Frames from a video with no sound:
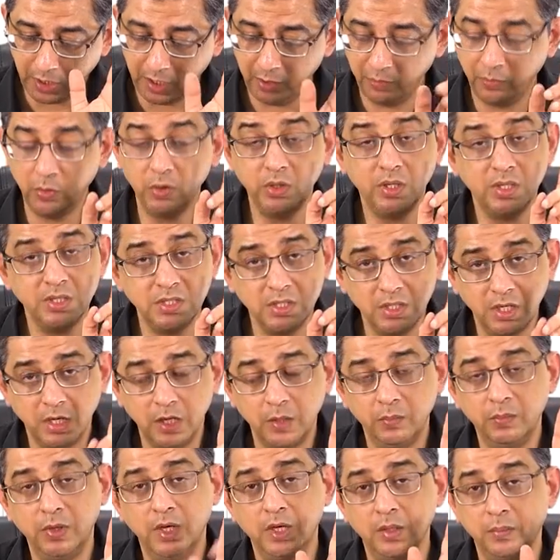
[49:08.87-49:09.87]
I put a
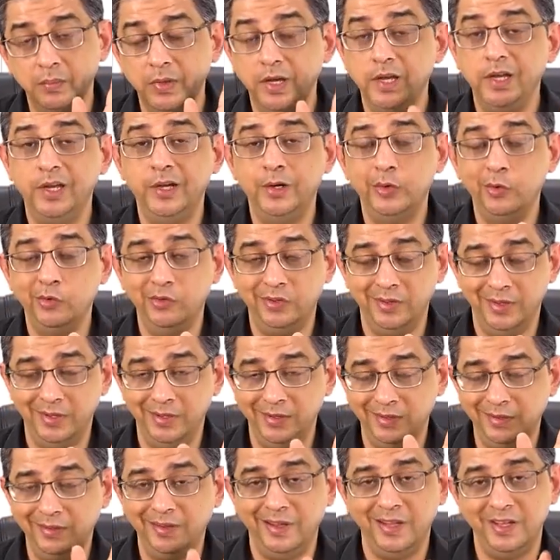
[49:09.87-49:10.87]
star mark mainly to
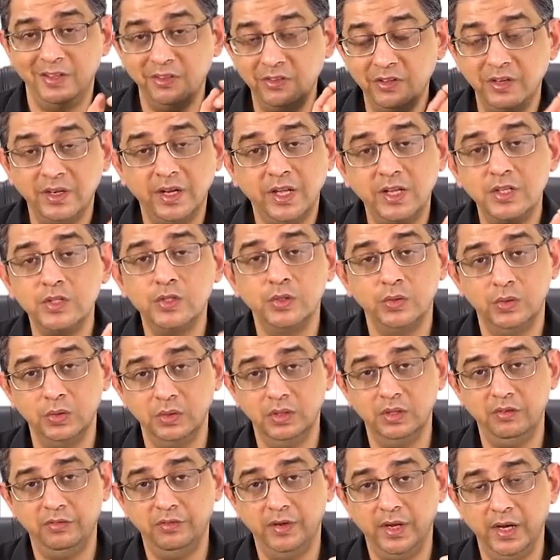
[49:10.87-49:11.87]
sensitize you to
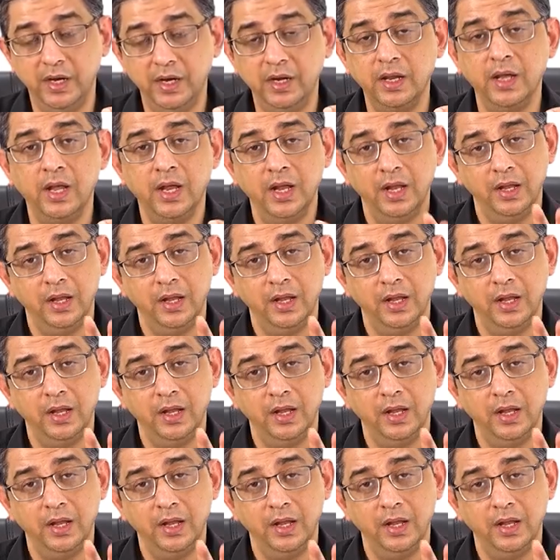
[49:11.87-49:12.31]
the fact